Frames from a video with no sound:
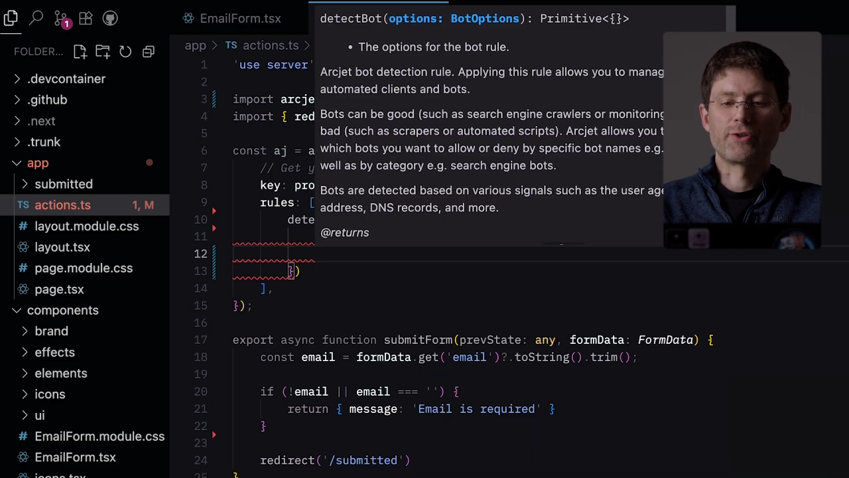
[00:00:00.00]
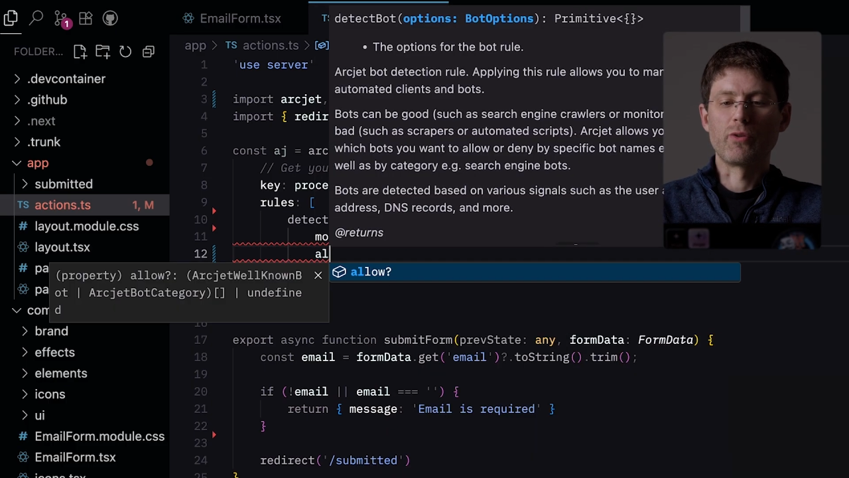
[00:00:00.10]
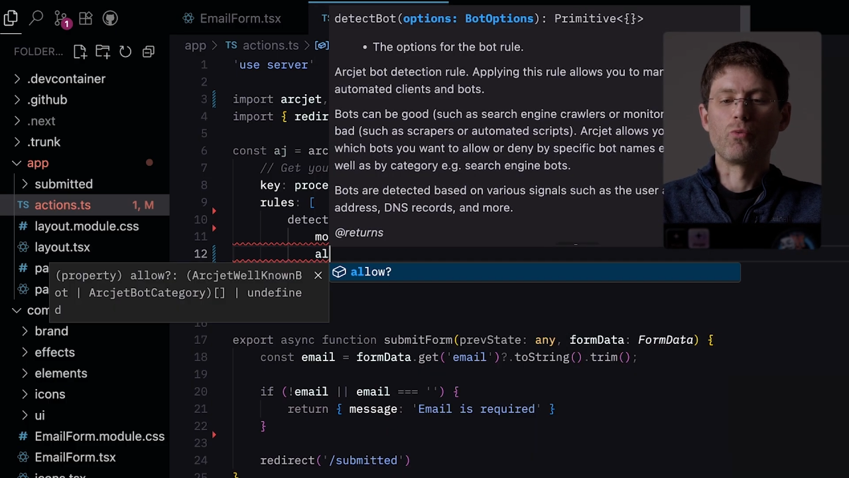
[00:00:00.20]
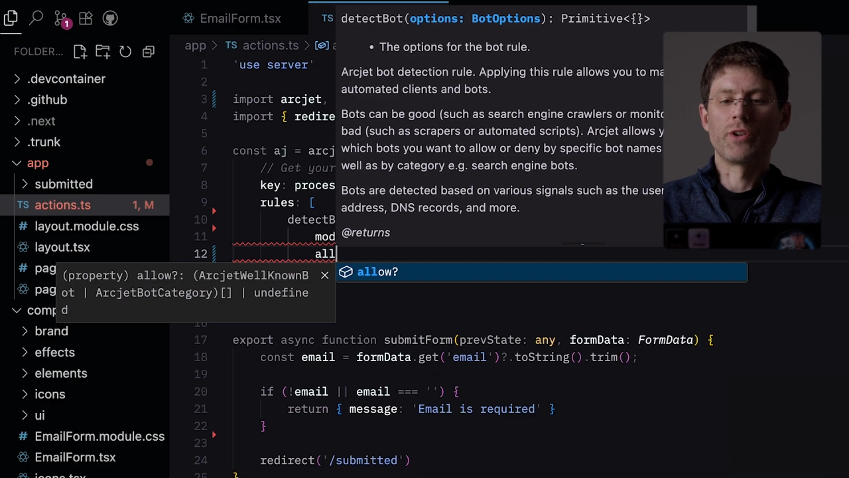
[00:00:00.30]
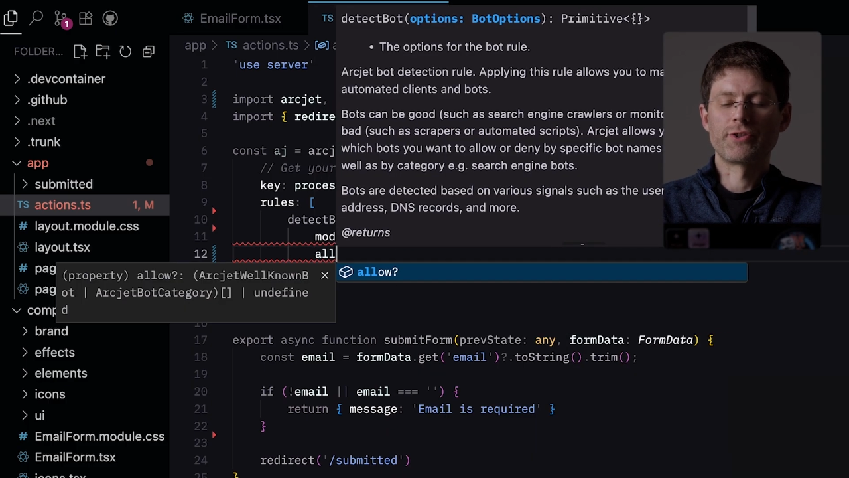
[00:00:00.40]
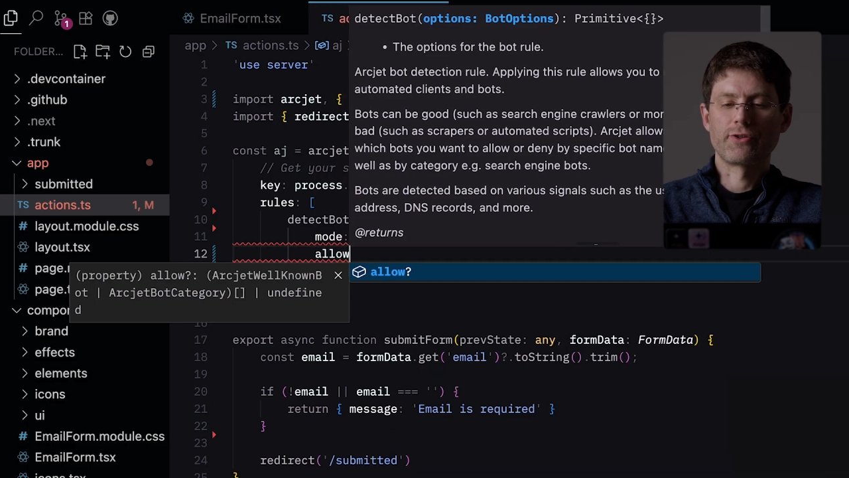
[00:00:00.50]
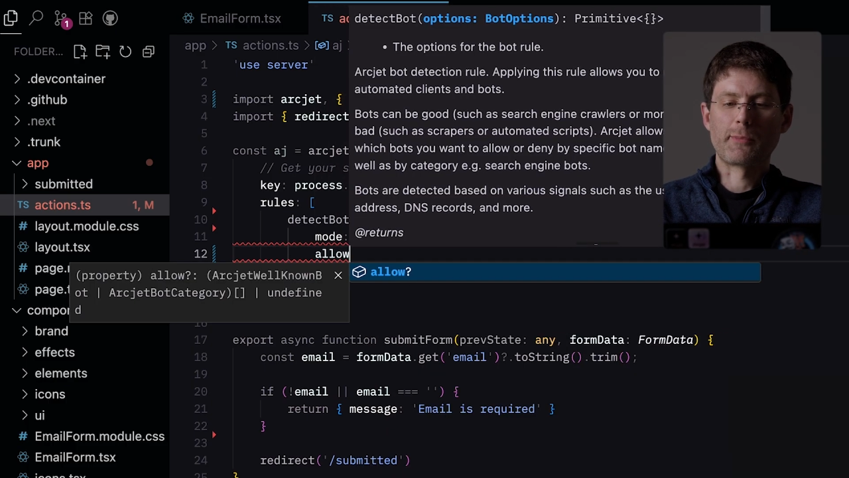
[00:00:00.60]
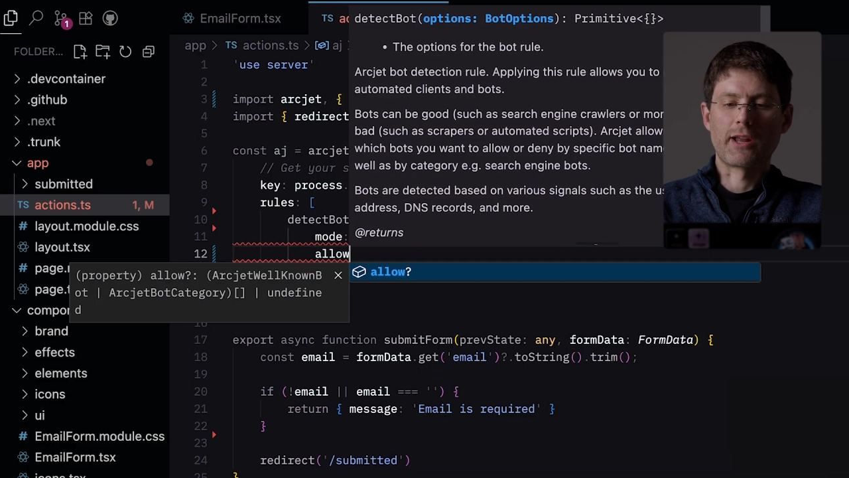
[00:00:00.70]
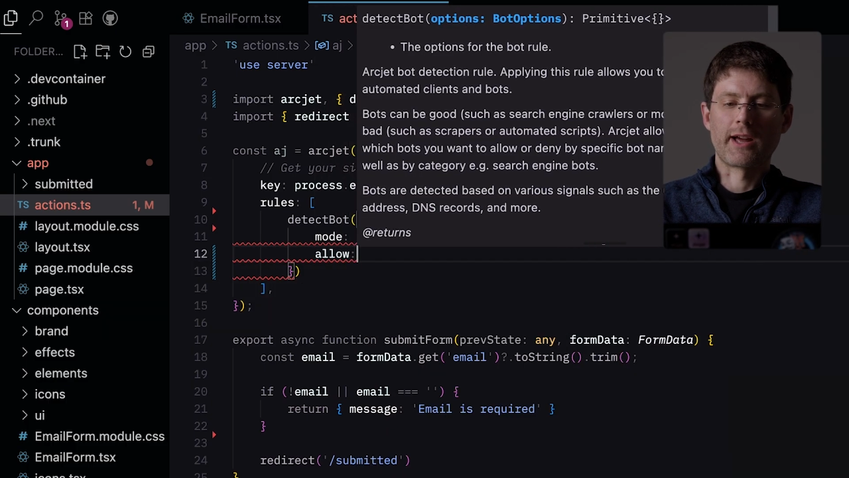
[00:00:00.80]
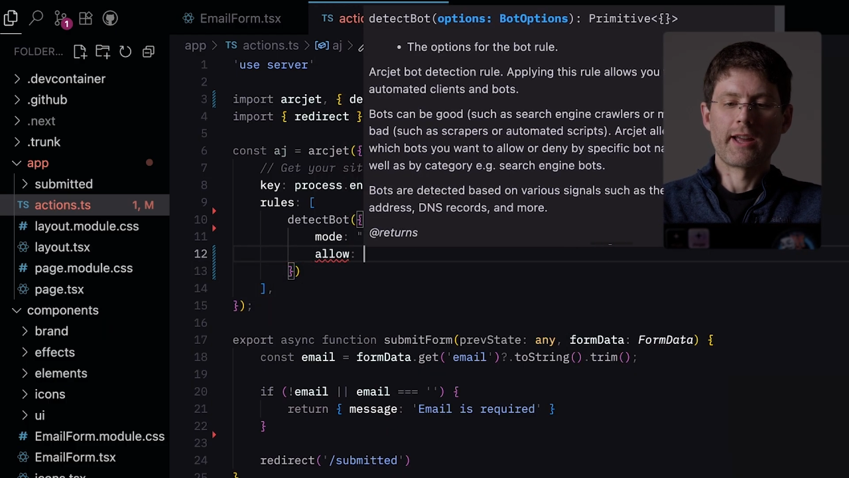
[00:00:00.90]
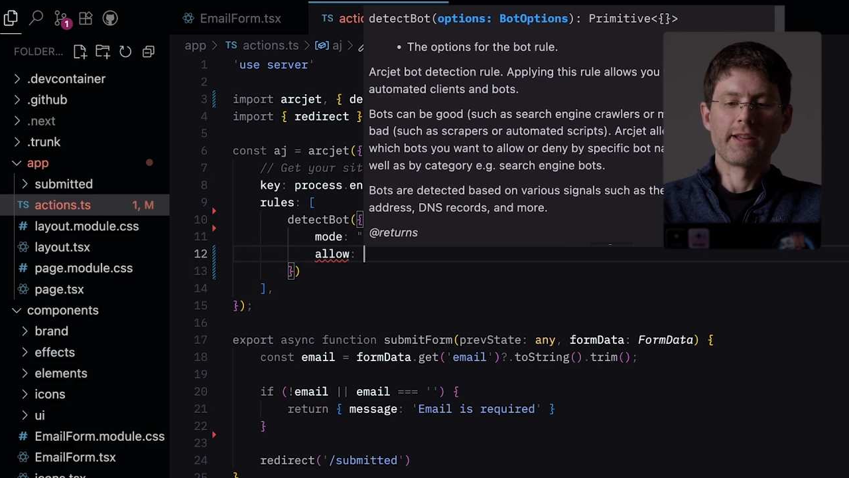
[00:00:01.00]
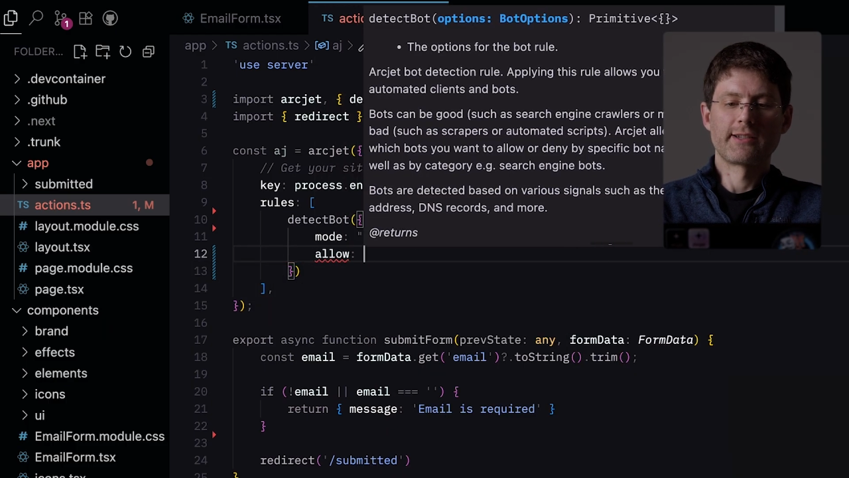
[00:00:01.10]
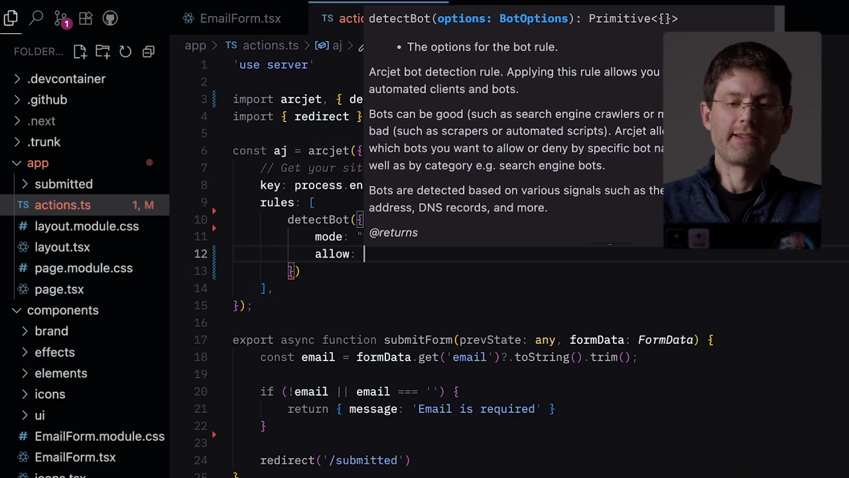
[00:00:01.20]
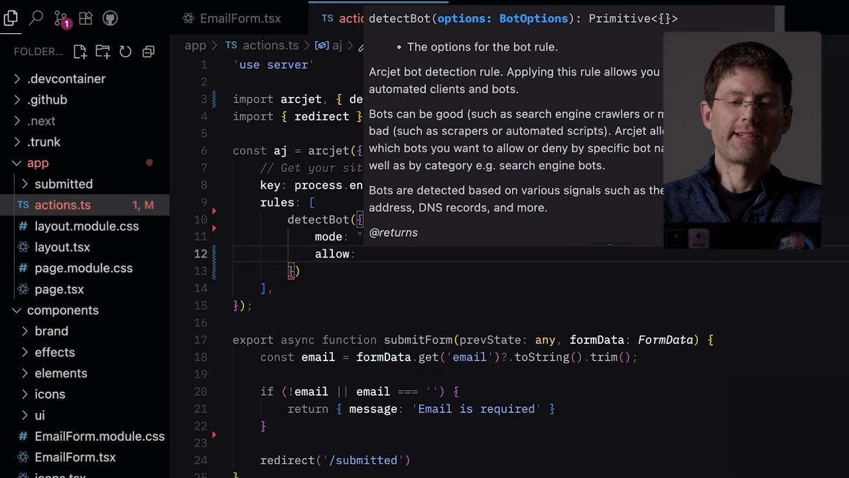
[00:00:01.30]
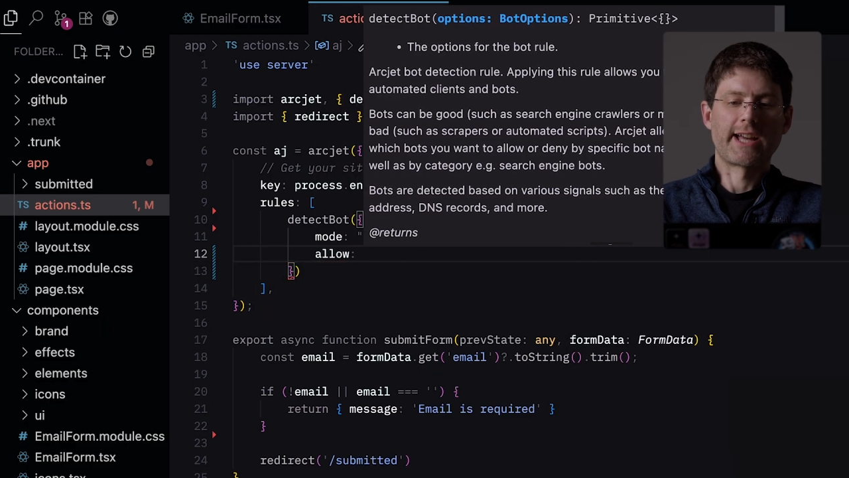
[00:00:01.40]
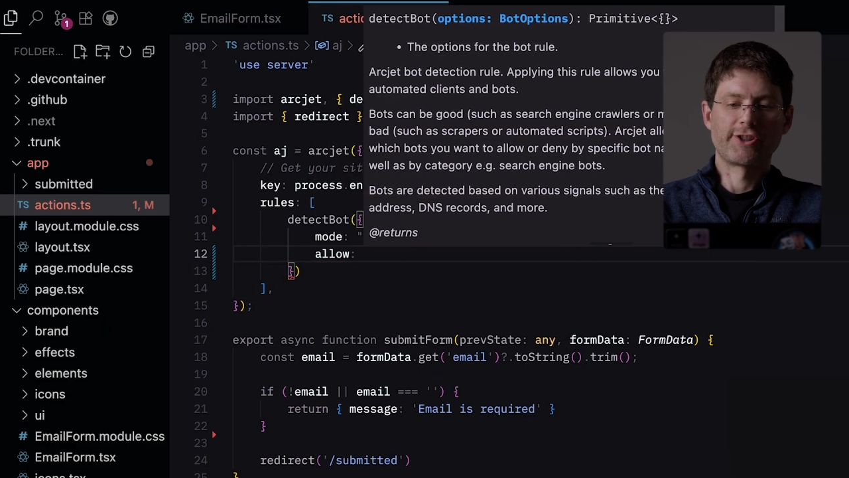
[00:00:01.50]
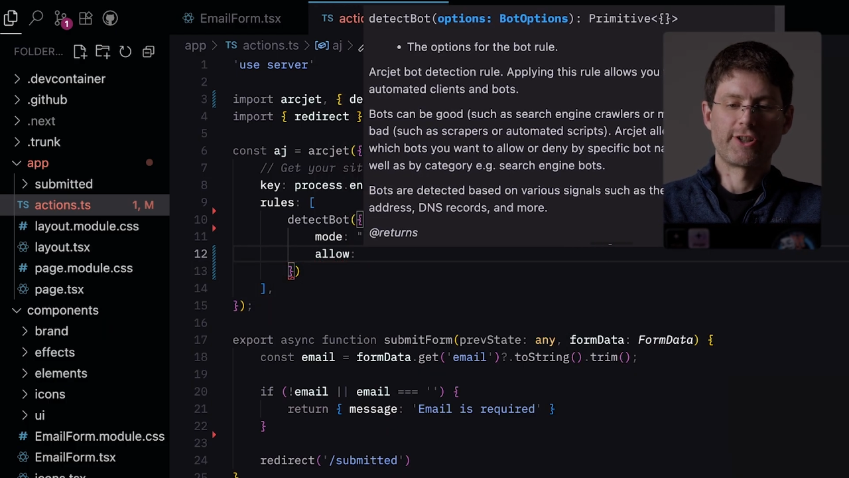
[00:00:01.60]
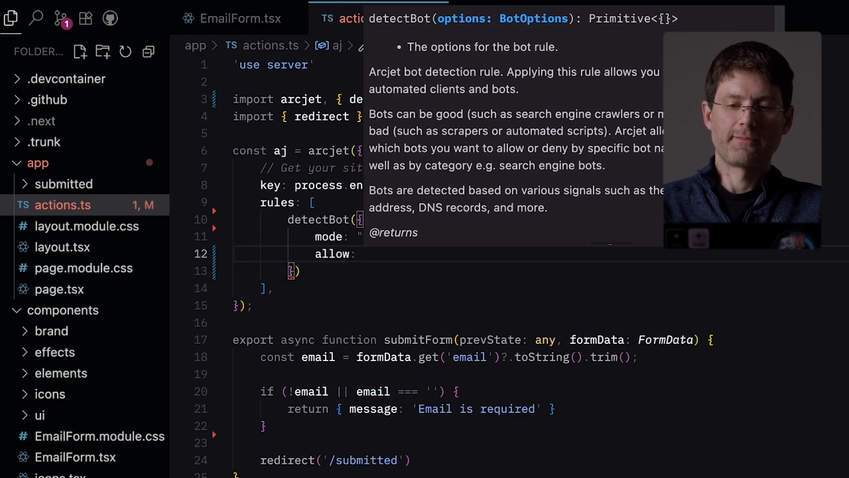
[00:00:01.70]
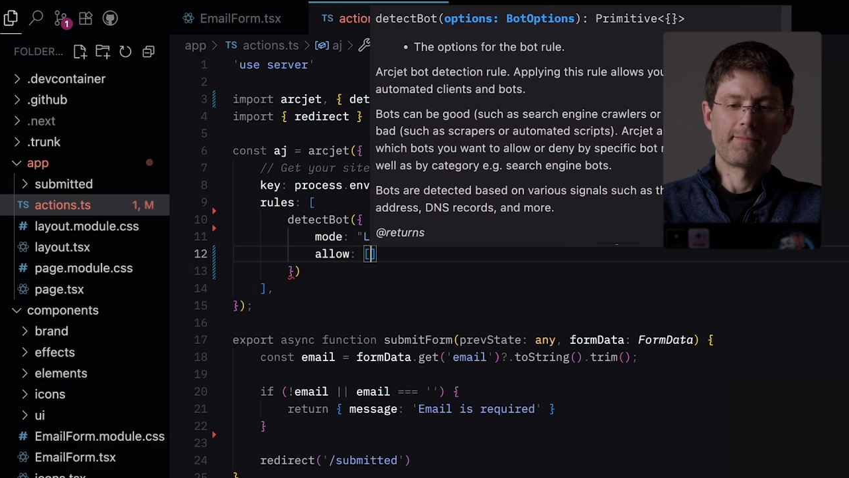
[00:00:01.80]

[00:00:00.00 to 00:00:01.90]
we want to apply to this action.